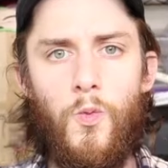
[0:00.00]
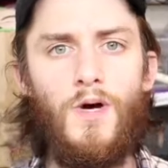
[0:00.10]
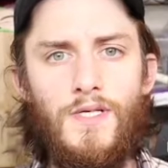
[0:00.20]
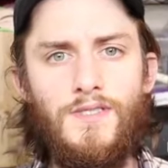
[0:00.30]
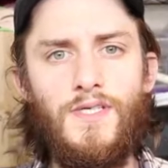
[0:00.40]

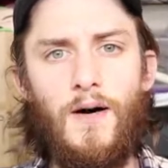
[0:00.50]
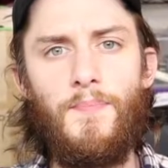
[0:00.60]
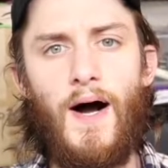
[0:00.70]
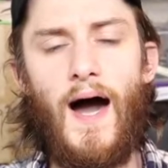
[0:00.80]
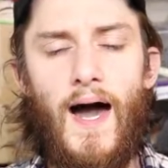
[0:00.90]
What is
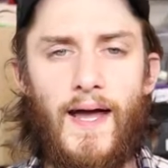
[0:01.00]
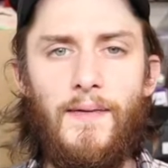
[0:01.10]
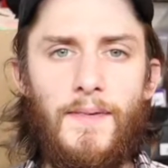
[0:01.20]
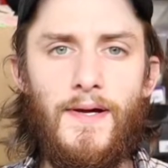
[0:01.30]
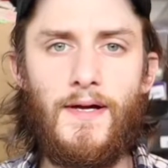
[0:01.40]
up? I
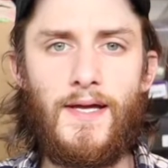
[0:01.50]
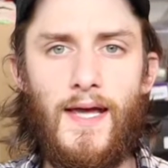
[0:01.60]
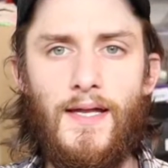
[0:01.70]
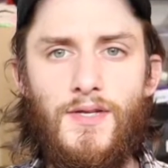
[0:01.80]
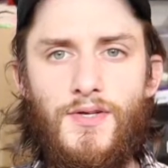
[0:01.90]
am Eric
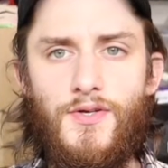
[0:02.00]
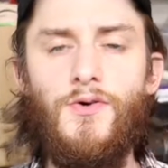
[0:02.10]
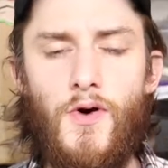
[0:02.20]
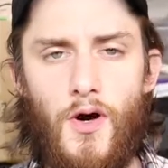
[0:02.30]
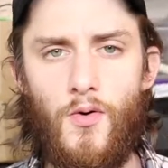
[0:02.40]
and
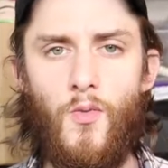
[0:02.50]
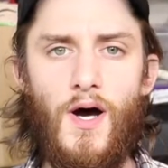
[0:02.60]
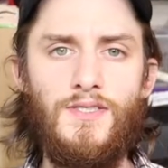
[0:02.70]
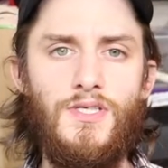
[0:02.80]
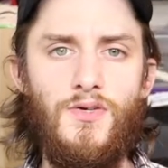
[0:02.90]
you are
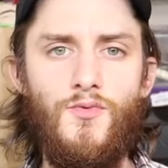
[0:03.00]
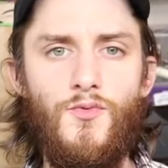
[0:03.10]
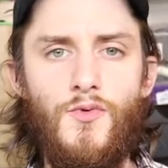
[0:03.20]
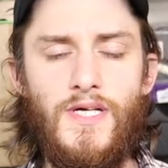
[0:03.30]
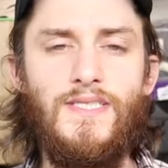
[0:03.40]

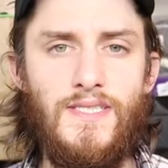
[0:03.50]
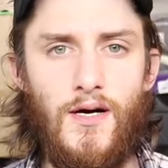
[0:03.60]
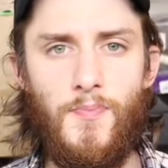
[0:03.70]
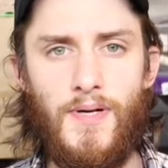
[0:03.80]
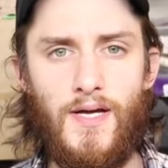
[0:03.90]
watching
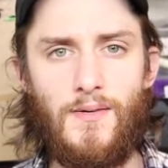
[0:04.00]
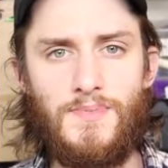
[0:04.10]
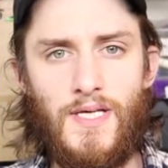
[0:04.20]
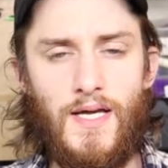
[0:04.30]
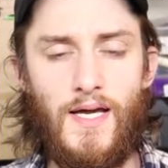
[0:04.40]
Resell Pickups.
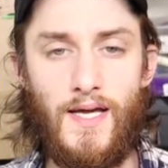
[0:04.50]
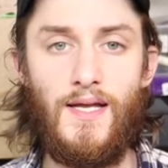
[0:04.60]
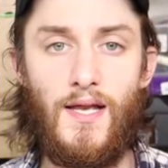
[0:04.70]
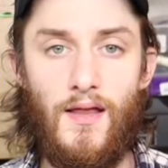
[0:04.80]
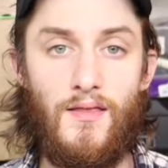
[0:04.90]

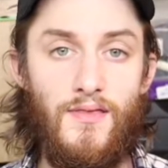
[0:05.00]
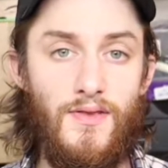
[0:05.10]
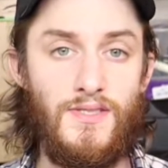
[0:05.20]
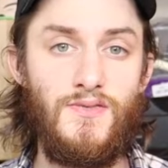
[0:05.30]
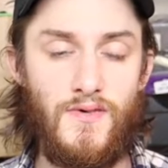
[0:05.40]
In
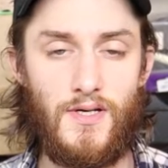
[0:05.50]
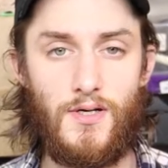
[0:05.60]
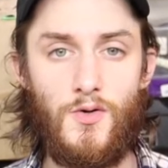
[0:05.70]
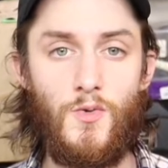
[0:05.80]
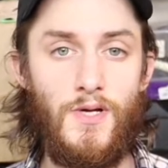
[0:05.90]
this
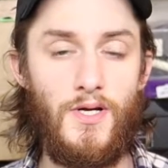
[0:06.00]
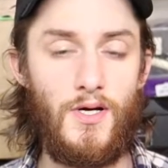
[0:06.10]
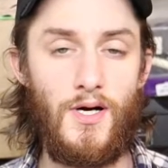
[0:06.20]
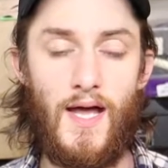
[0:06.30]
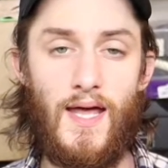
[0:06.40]
video we
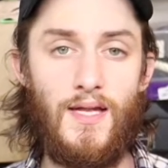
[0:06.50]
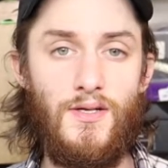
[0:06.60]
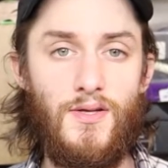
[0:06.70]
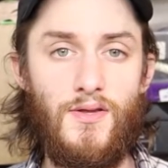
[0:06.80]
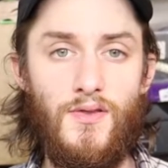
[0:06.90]
are
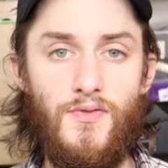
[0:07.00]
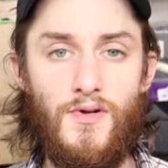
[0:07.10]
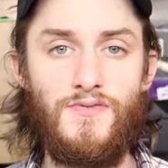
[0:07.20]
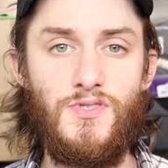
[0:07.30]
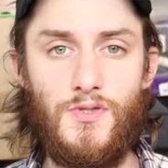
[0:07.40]
headed to the
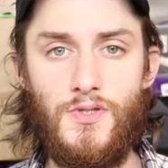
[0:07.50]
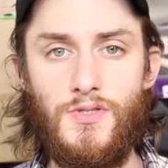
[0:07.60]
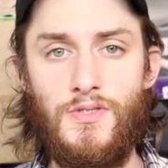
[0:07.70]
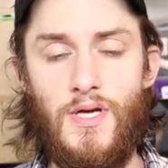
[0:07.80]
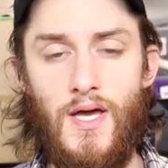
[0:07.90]
thrift
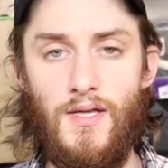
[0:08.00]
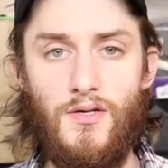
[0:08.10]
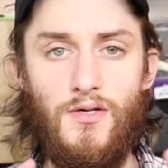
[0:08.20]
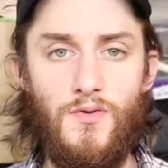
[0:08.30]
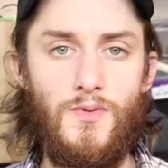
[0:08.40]
stores and the
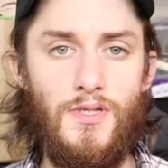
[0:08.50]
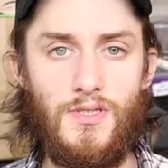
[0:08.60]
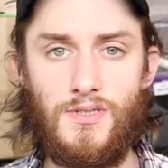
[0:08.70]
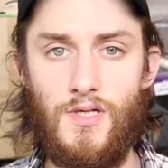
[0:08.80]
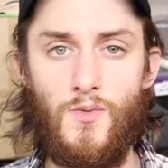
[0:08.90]

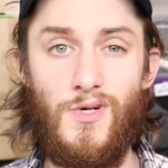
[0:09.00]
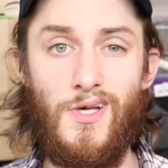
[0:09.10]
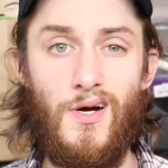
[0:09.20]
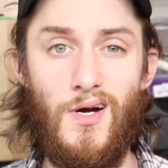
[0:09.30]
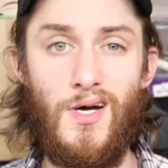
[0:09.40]
Goodwills and
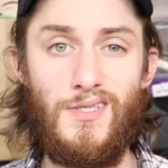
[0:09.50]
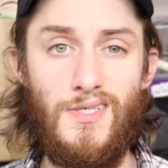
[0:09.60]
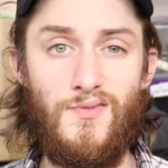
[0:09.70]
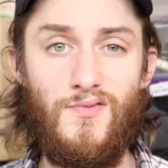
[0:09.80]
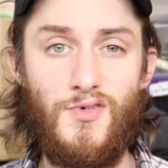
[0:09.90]
we are
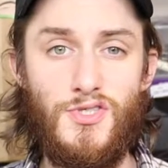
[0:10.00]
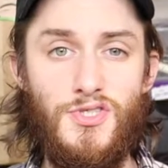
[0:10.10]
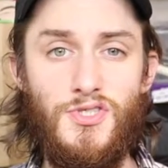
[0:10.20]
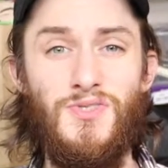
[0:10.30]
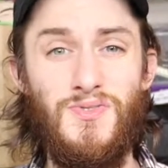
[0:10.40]
hunting for
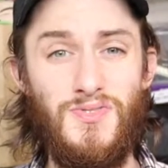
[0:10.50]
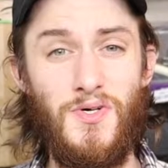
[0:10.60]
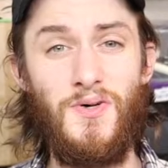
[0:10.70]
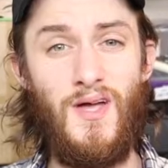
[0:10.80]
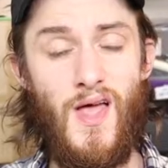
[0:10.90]
shoes.
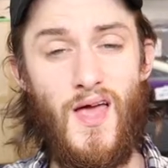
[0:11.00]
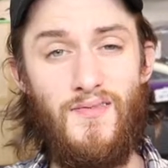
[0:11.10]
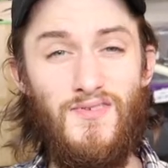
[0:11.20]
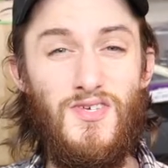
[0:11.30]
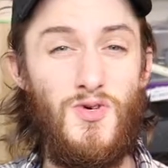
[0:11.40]
So
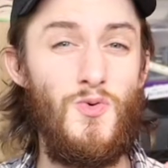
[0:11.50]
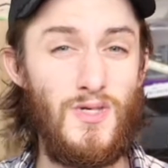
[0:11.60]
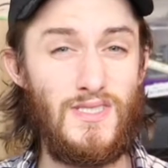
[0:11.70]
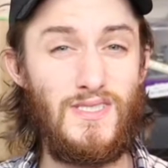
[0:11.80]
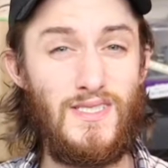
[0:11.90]
if you
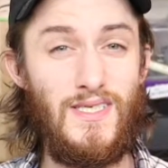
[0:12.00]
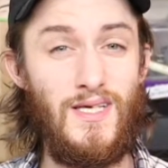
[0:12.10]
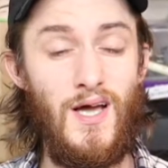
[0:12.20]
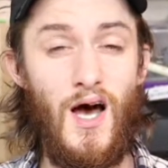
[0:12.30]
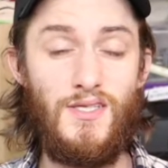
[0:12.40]
want to see
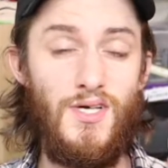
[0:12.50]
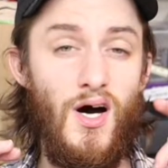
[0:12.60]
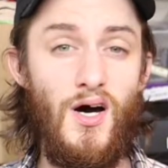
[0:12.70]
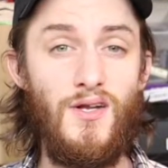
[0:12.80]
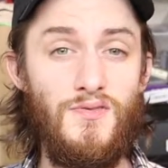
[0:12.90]
a
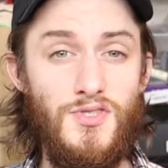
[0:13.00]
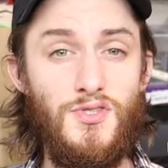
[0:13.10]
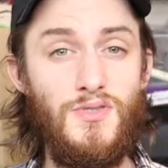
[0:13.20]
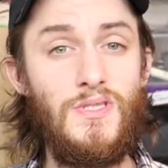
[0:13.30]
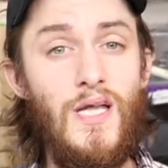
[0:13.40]
ton of
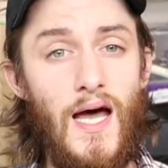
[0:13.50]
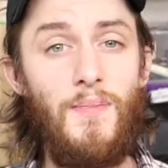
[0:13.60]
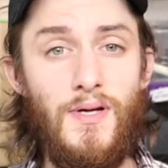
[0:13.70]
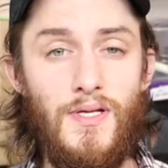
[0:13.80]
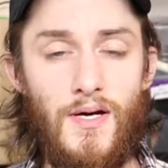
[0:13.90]
shoes that I
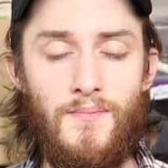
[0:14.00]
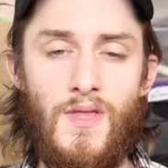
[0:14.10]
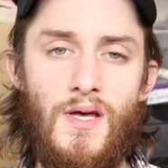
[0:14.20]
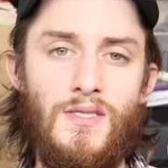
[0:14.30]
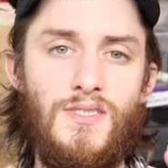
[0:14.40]
picked up,
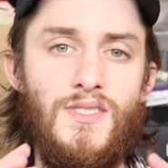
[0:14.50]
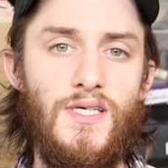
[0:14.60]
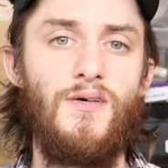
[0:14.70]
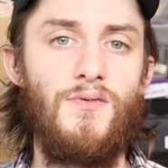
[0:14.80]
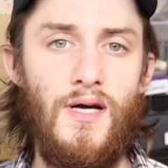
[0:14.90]

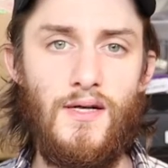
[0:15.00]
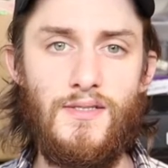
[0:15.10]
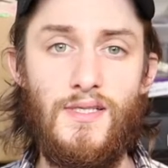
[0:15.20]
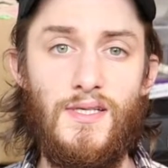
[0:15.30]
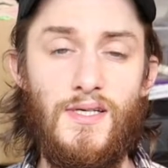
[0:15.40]
stick around
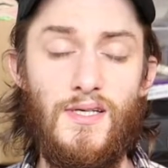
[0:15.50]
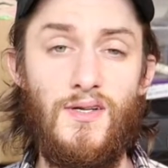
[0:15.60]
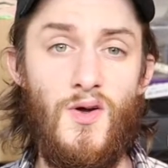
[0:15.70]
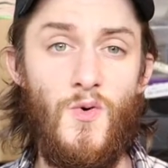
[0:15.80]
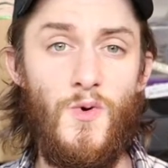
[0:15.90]
to the end.
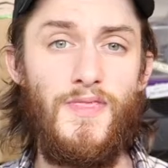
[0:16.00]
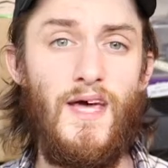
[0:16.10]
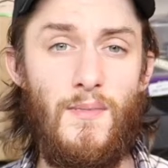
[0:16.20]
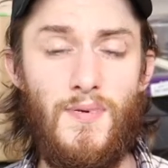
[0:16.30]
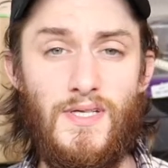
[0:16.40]
With
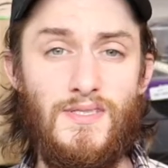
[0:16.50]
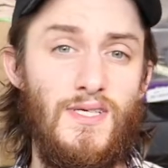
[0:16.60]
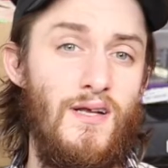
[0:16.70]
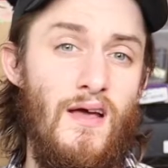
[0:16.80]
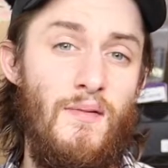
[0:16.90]
that being
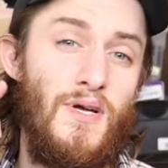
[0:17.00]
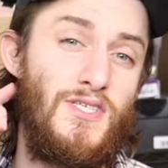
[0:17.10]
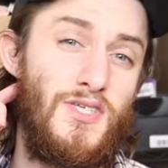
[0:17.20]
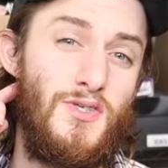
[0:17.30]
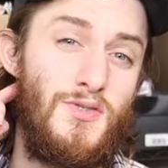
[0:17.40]
said, make
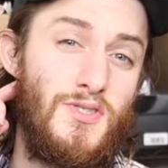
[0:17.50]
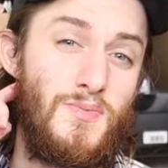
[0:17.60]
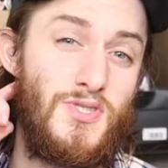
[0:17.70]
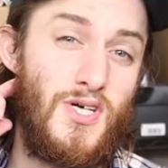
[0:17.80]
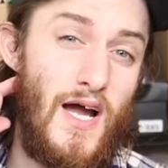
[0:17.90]
sure you
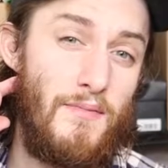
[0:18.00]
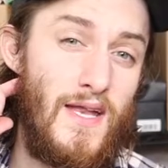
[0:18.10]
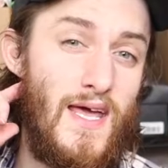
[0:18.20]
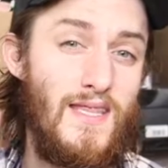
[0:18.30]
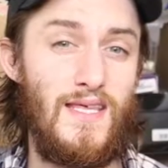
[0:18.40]
subscribe
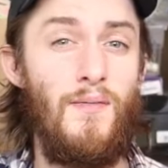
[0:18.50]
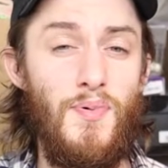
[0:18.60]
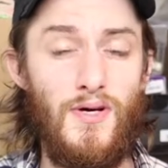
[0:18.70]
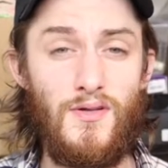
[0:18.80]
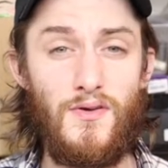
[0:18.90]
and hit that
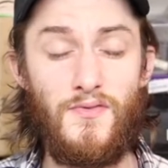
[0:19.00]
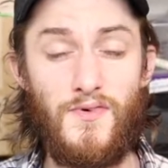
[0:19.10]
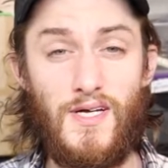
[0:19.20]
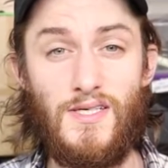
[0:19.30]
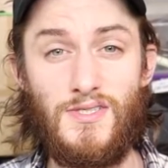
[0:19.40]
bell
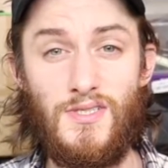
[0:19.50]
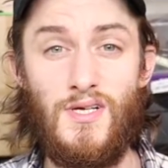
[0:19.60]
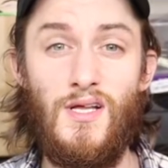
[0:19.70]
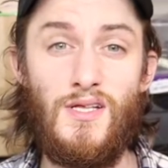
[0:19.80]
notification.